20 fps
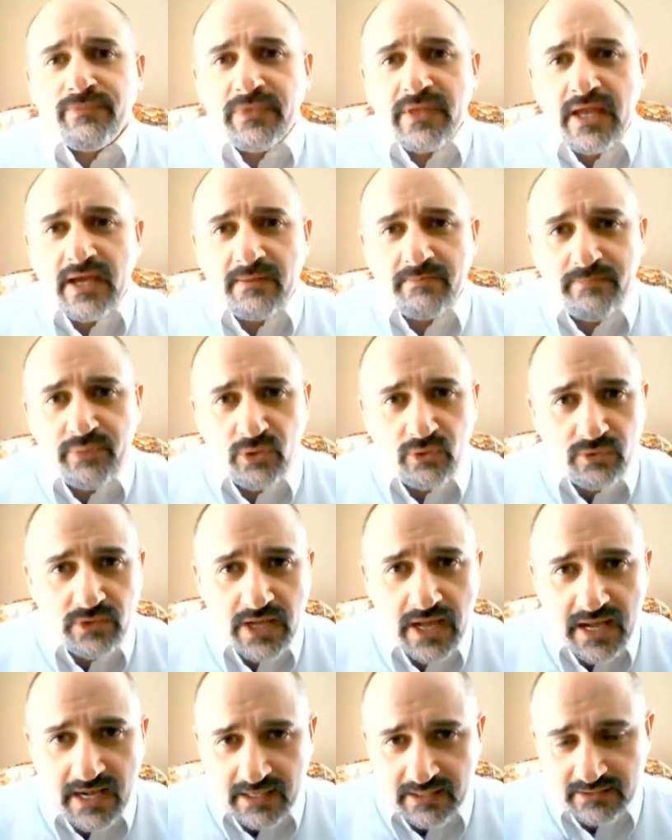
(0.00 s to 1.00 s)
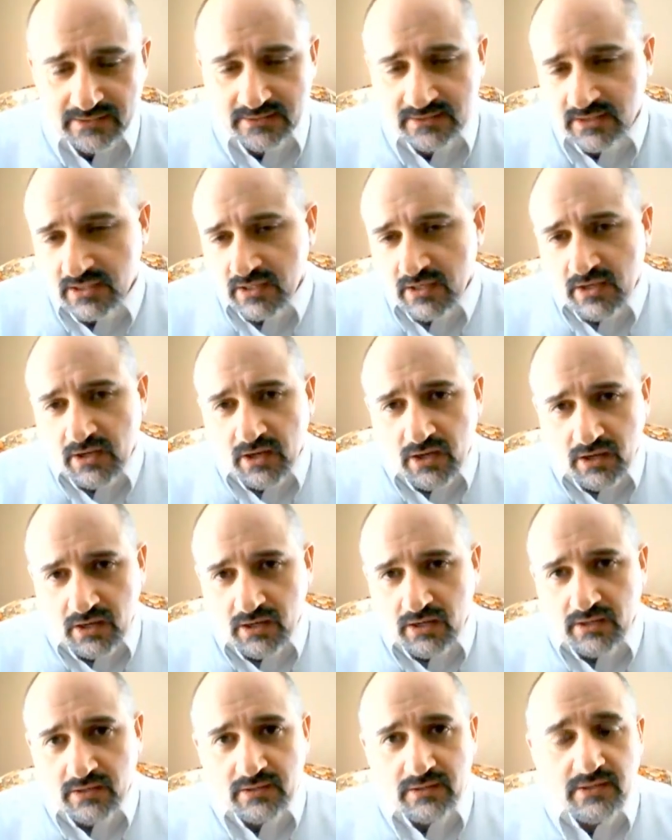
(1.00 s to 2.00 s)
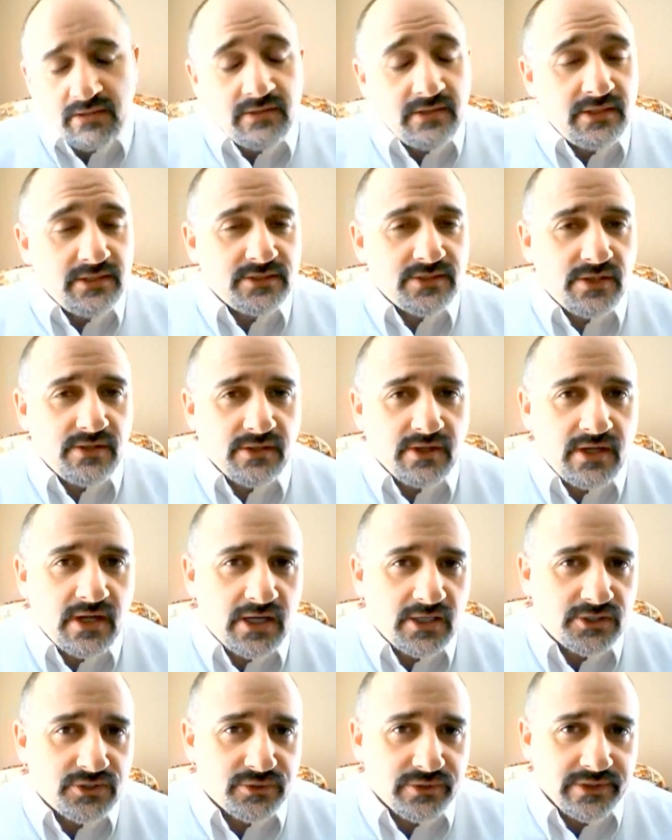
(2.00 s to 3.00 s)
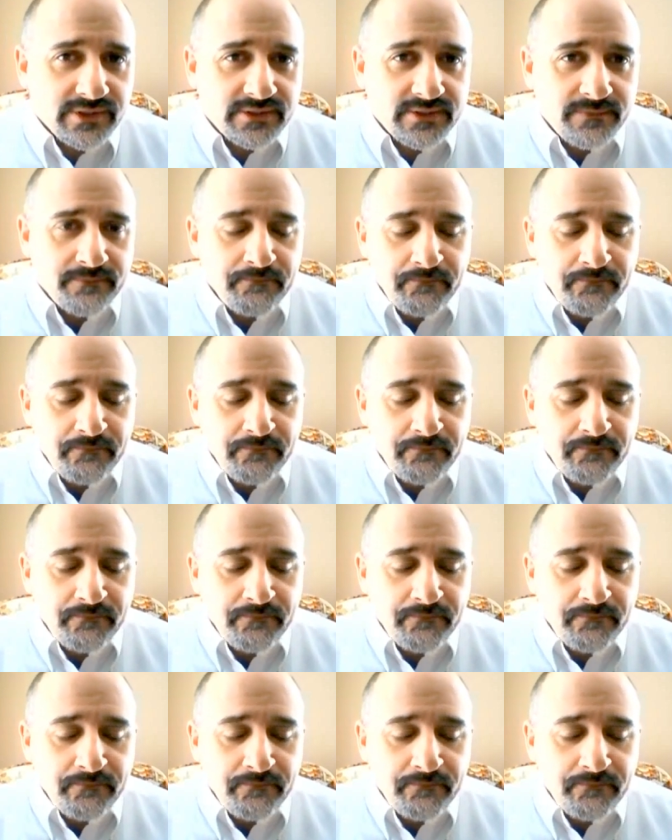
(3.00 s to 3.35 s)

that Putin has on these other countries.